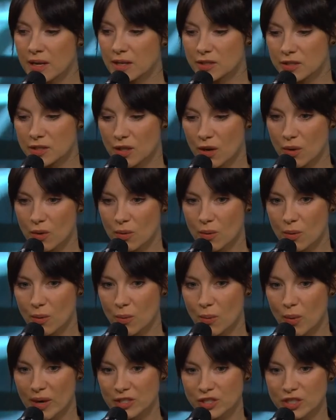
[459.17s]
So
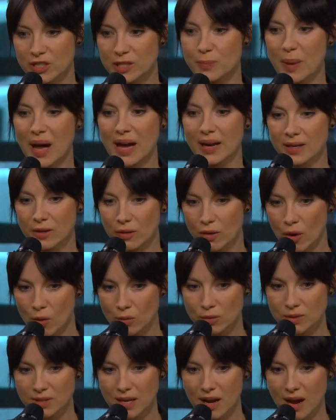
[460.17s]
when she's back in her
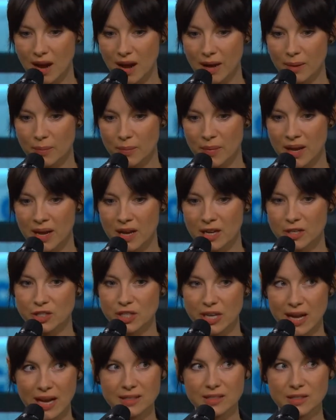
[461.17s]
own time,
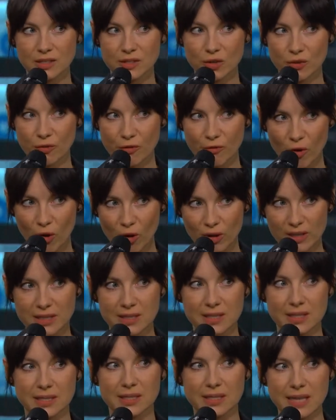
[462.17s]
she has to sort of fall
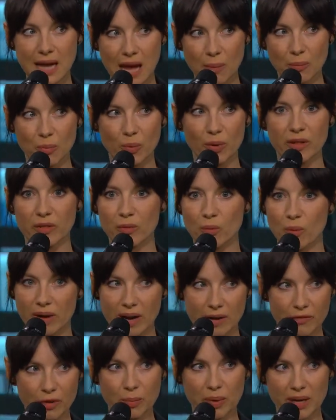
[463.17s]
into step with
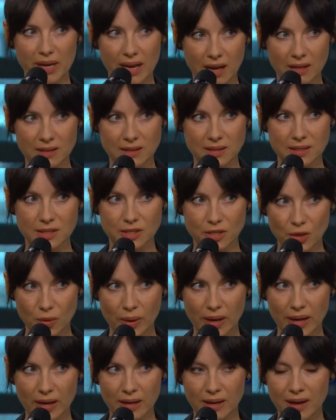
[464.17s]
what everybody else is
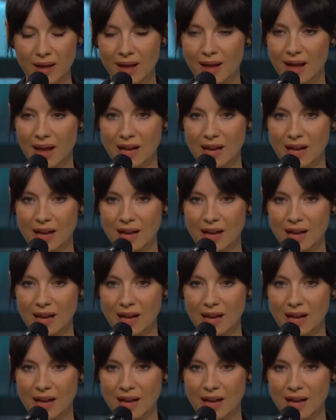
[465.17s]
doing.